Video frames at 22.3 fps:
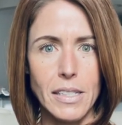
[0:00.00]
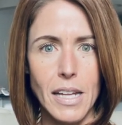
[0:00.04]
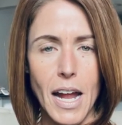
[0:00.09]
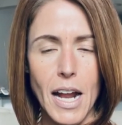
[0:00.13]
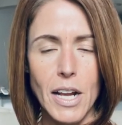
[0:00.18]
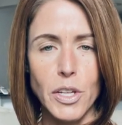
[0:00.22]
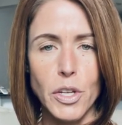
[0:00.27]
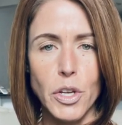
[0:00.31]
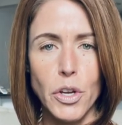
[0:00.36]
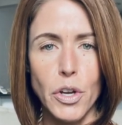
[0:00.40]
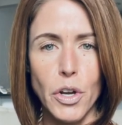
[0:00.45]

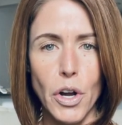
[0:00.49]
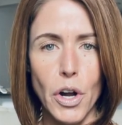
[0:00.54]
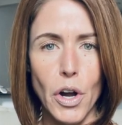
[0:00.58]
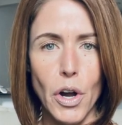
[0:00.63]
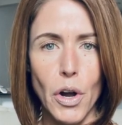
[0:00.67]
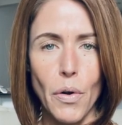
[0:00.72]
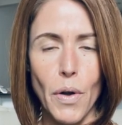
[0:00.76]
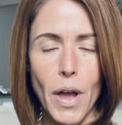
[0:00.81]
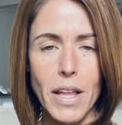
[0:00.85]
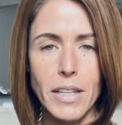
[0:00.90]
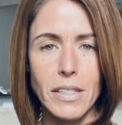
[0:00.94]
I'd
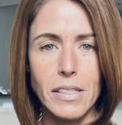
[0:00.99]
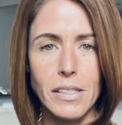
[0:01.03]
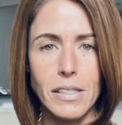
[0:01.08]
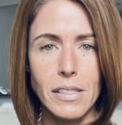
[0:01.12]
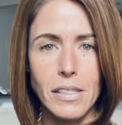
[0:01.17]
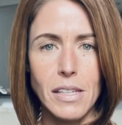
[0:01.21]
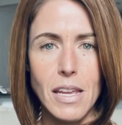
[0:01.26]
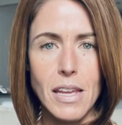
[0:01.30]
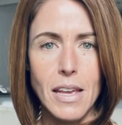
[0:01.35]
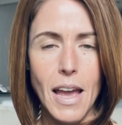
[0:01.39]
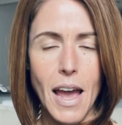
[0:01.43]
go and
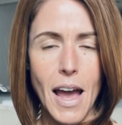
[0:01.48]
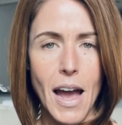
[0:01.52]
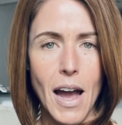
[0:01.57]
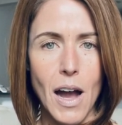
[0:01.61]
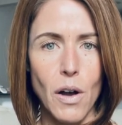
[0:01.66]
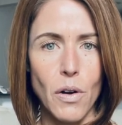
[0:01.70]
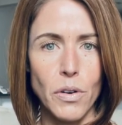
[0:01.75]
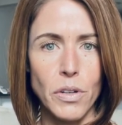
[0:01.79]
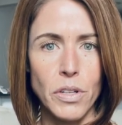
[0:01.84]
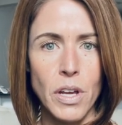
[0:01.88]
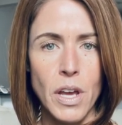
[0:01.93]
seek
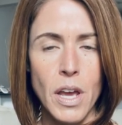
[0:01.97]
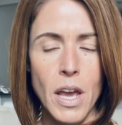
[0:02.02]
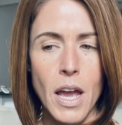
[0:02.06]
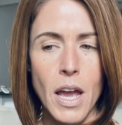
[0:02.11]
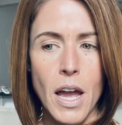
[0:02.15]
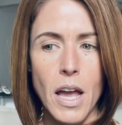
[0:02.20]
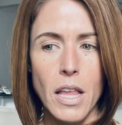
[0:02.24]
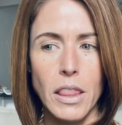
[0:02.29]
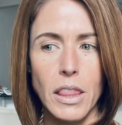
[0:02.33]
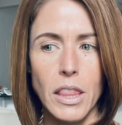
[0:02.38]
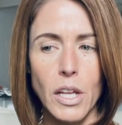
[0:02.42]
out
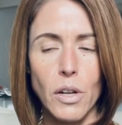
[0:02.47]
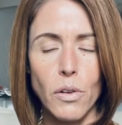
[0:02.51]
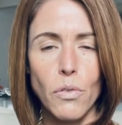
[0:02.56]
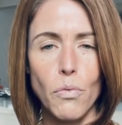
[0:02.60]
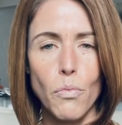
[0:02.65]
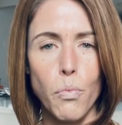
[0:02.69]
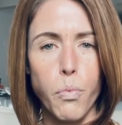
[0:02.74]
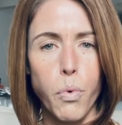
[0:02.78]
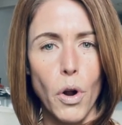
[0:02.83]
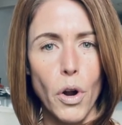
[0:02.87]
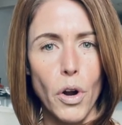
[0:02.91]
little
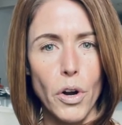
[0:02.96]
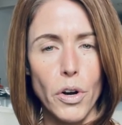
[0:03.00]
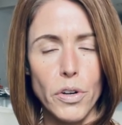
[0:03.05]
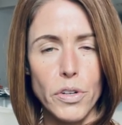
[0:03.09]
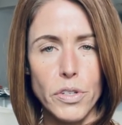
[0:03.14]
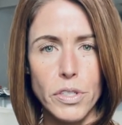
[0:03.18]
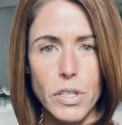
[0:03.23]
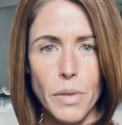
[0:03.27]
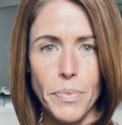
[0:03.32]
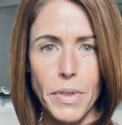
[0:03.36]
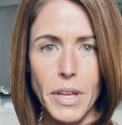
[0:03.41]

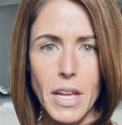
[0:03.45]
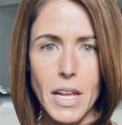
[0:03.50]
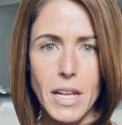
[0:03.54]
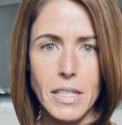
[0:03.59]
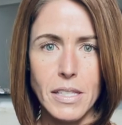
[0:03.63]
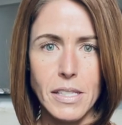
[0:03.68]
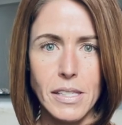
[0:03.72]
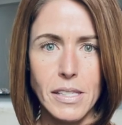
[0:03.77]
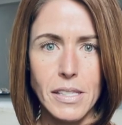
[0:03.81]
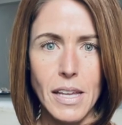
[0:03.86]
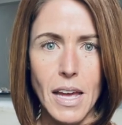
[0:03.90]
words, something he'd
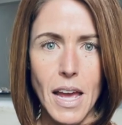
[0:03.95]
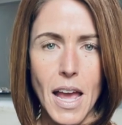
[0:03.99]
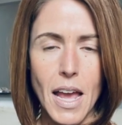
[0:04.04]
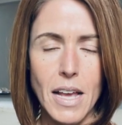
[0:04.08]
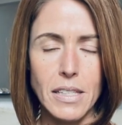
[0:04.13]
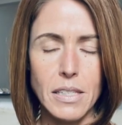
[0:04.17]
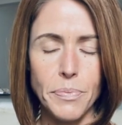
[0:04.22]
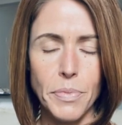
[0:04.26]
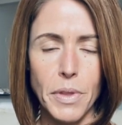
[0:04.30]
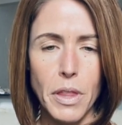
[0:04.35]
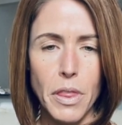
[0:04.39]
say,
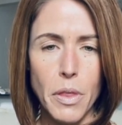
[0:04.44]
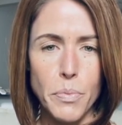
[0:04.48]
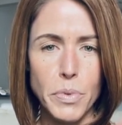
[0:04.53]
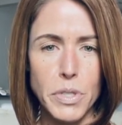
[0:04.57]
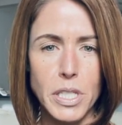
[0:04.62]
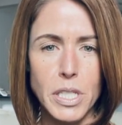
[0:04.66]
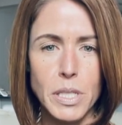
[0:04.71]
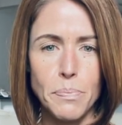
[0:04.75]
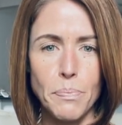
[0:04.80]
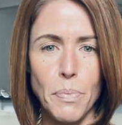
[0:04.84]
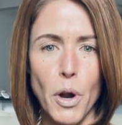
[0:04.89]
something that would
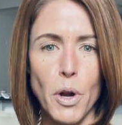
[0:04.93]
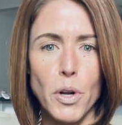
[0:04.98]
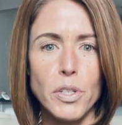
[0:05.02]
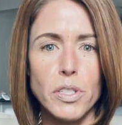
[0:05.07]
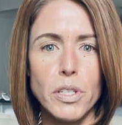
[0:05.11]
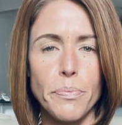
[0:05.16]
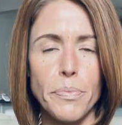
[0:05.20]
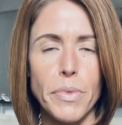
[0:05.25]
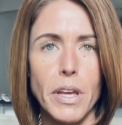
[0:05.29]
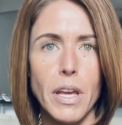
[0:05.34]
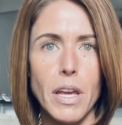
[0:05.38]
spark
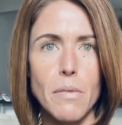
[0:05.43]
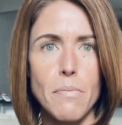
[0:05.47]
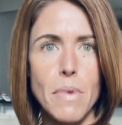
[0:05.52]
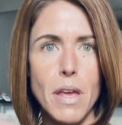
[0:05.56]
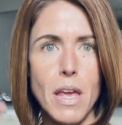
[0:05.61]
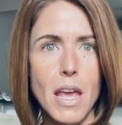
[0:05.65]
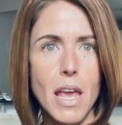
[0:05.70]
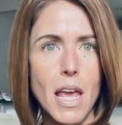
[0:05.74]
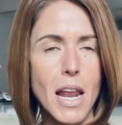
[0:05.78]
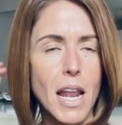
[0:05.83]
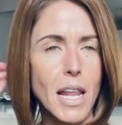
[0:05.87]
something in
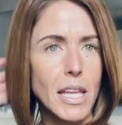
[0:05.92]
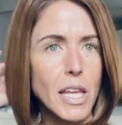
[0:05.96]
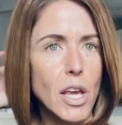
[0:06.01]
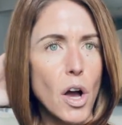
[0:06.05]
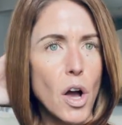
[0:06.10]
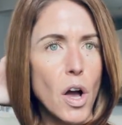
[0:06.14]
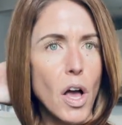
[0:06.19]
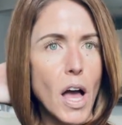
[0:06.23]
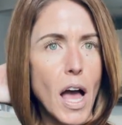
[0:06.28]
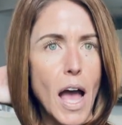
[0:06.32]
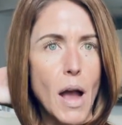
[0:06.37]
me. And
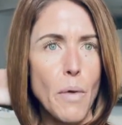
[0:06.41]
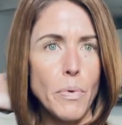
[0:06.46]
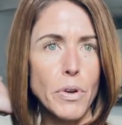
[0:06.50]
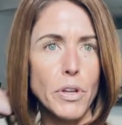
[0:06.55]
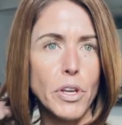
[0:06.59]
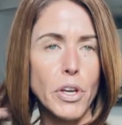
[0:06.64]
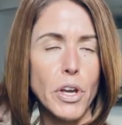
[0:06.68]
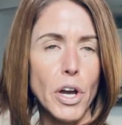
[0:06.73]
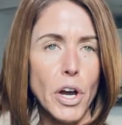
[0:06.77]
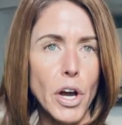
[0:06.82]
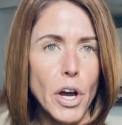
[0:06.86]
y'all, I would
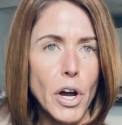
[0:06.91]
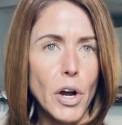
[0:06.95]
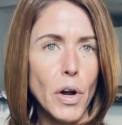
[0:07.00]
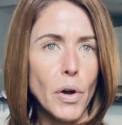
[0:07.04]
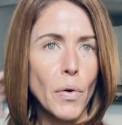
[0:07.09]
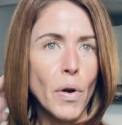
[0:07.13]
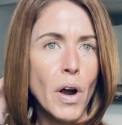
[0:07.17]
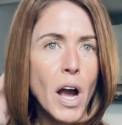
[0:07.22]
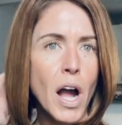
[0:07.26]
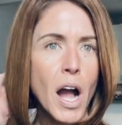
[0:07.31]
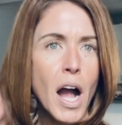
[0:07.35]

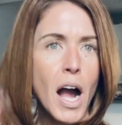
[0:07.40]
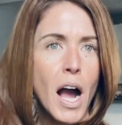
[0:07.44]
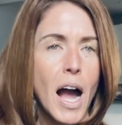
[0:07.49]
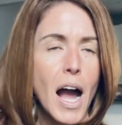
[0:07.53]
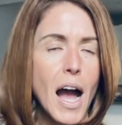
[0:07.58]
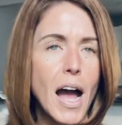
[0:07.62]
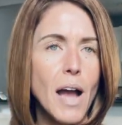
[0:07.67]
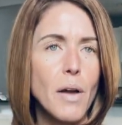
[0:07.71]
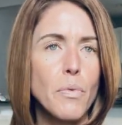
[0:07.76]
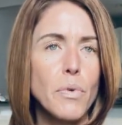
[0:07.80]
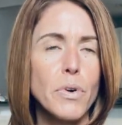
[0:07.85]
go
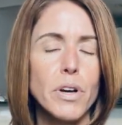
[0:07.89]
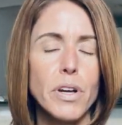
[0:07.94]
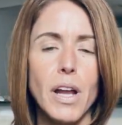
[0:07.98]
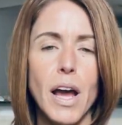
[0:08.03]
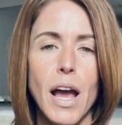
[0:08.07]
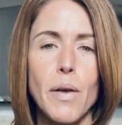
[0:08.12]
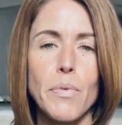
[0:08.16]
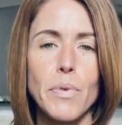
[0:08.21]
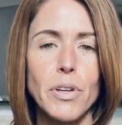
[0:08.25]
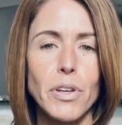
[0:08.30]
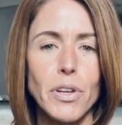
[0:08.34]

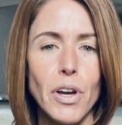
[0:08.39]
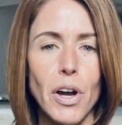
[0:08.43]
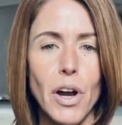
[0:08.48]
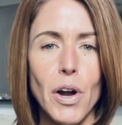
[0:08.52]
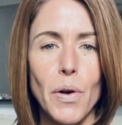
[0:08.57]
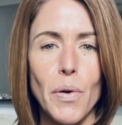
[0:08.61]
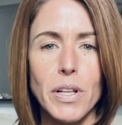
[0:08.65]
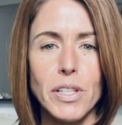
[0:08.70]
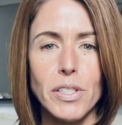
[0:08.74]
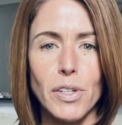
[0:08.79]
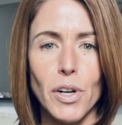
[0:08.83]

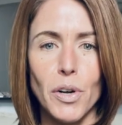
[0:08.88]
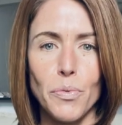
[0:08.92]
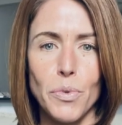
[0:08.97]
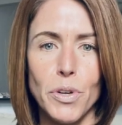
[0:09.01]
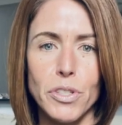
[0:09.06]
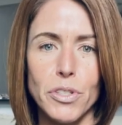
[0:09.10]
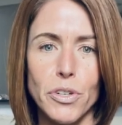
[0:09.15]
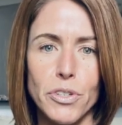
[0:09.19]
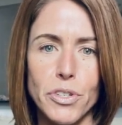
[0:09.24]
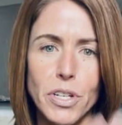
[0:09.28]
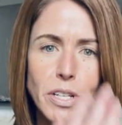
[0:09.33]
and start
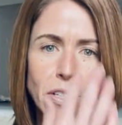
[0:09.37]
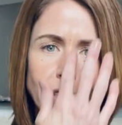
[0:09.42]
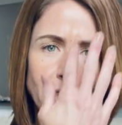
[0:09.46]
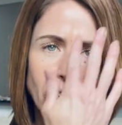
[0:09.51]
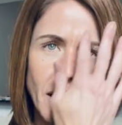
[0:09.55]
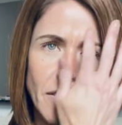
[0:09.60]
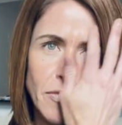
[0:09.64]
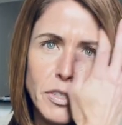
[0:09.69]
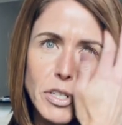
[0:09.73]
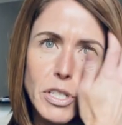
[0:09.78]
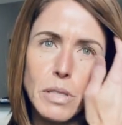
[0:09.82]
researching
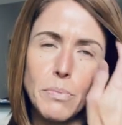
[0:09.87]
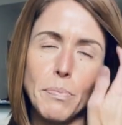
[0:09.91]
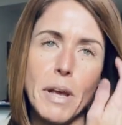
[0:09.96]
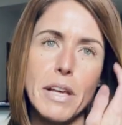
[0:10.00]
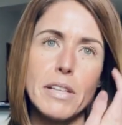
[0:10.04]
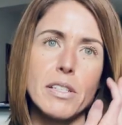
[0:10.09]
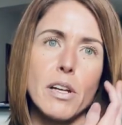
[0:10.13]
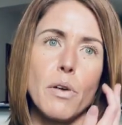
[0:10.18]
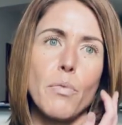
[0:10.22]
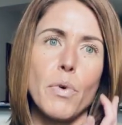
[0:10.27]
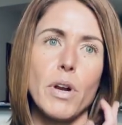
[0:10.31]
stuff just
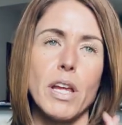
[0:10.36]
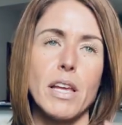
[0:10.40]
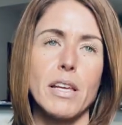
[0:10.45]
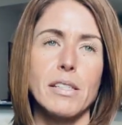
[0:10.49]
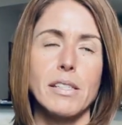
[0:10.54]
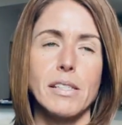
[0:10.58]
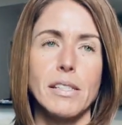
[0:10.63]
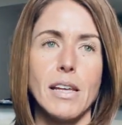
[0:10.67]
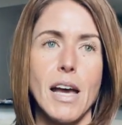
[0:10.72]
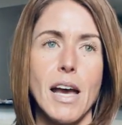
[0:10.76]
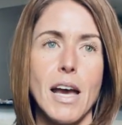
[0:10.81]
based on what he
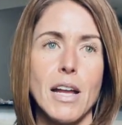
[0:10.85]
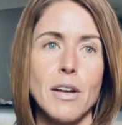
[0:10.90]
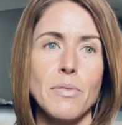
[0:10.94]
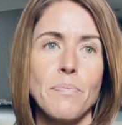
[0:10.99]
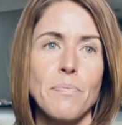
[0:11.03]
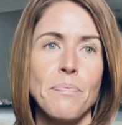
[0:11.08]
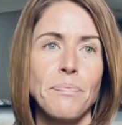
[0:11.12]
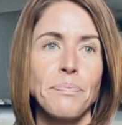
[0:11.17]
said.